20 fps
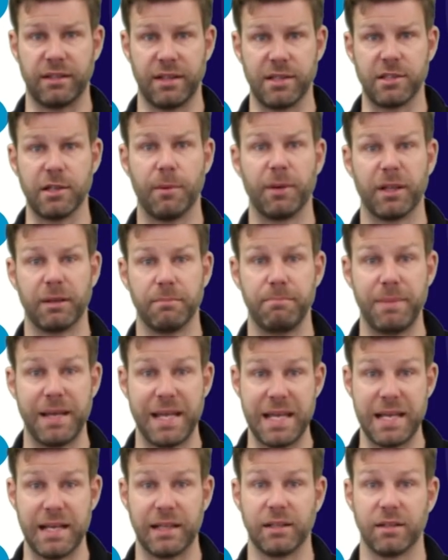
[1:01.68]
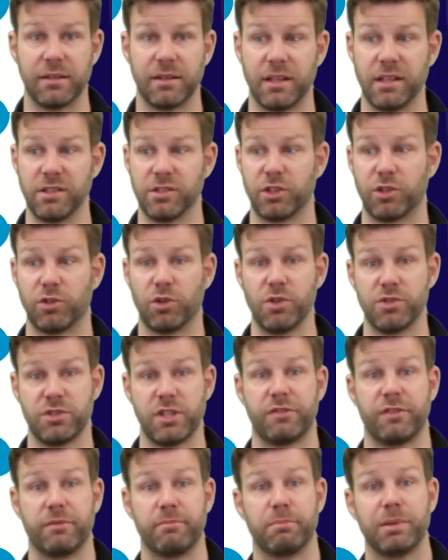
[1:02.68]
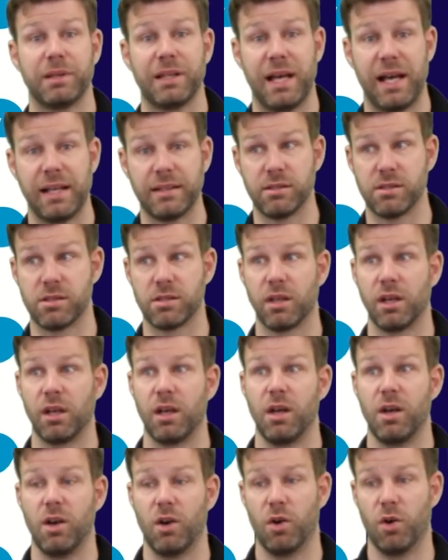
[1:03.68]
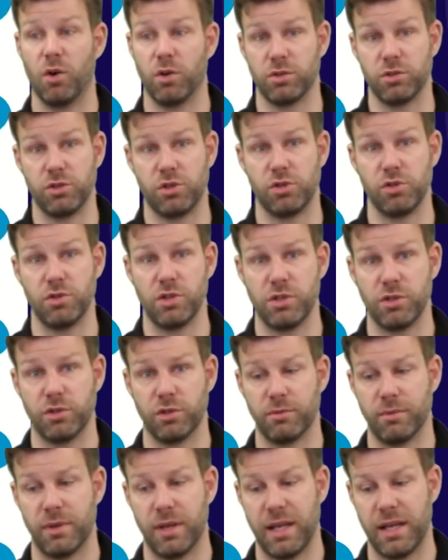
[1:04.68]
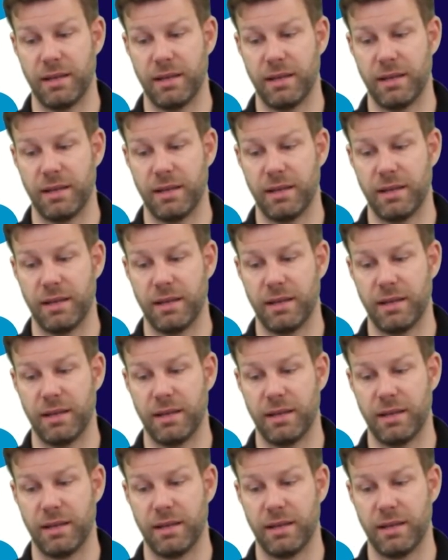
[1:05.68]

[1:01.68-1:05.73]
things up and comparing things across different plants, or ensuring your